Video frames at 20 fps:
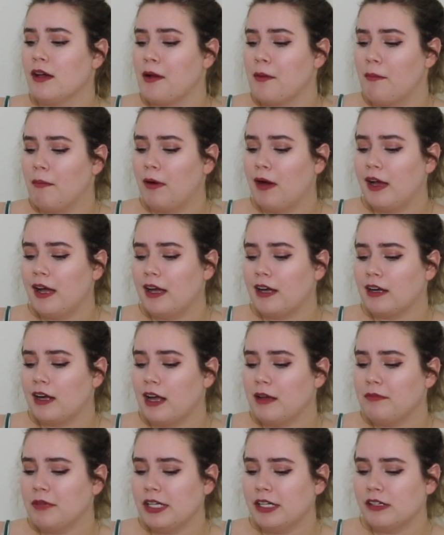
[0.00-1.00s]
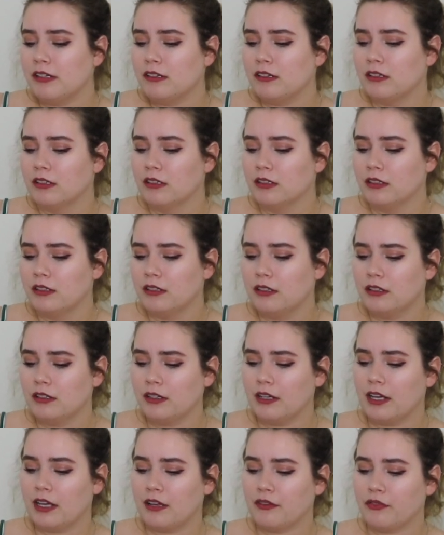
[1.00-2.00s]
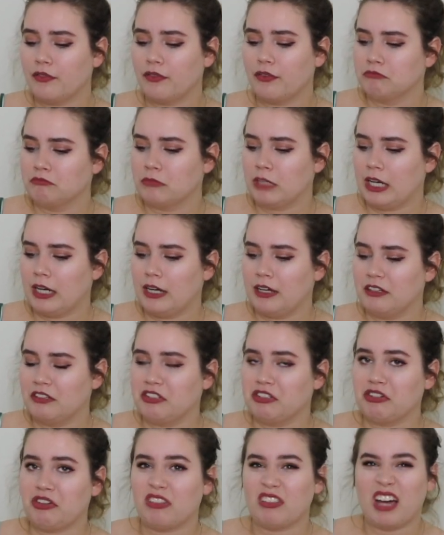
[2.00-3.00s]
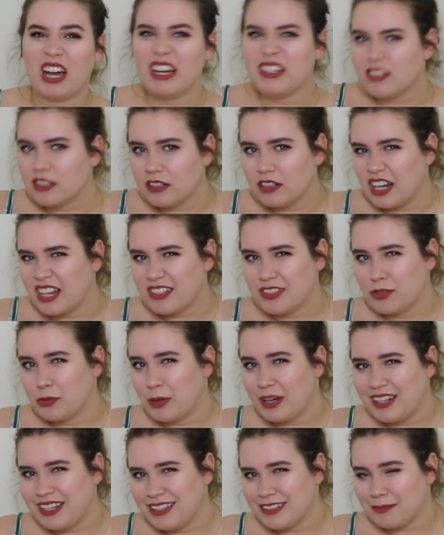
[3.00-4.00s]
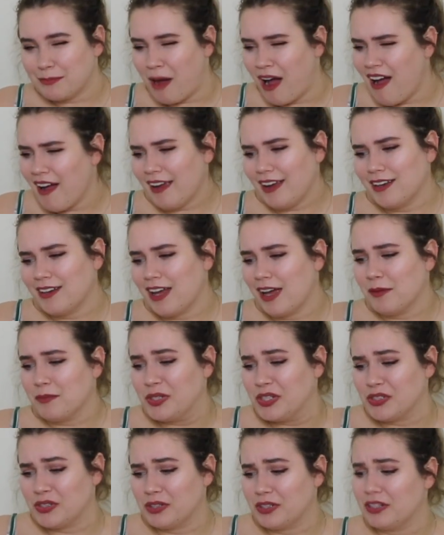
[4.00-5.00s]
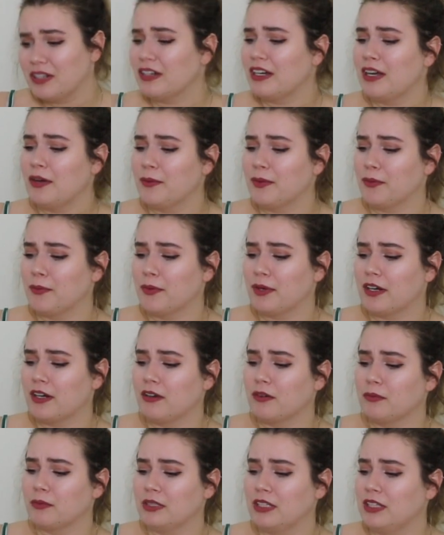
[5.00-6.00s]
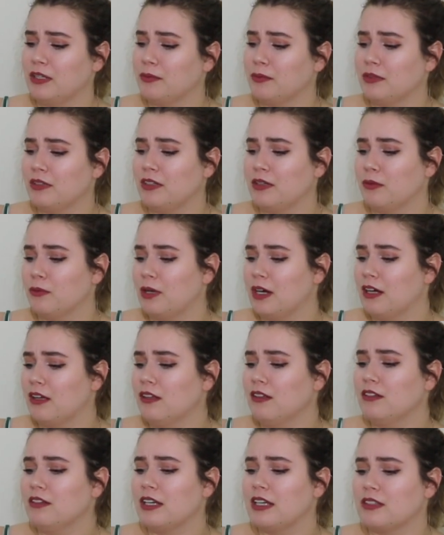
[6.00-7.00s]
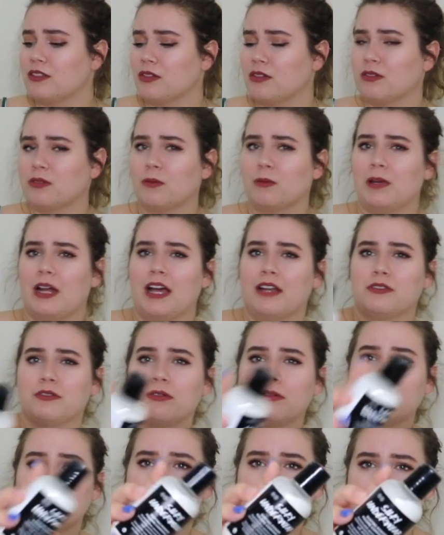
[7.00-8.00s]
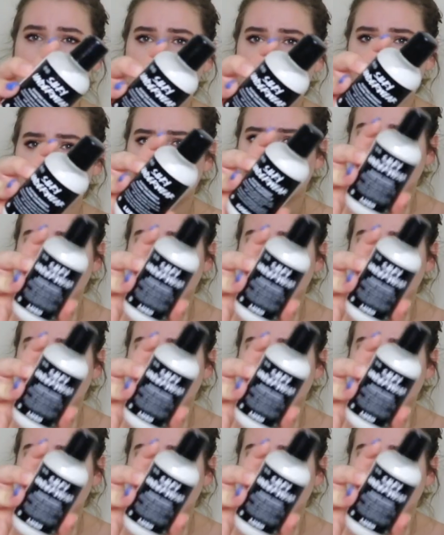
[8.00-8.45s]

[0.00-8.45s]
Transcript: But I mean, if your thighs aren't as sweaty as mine, I'm sure it would work really, really well. It's also natural, which is nice, and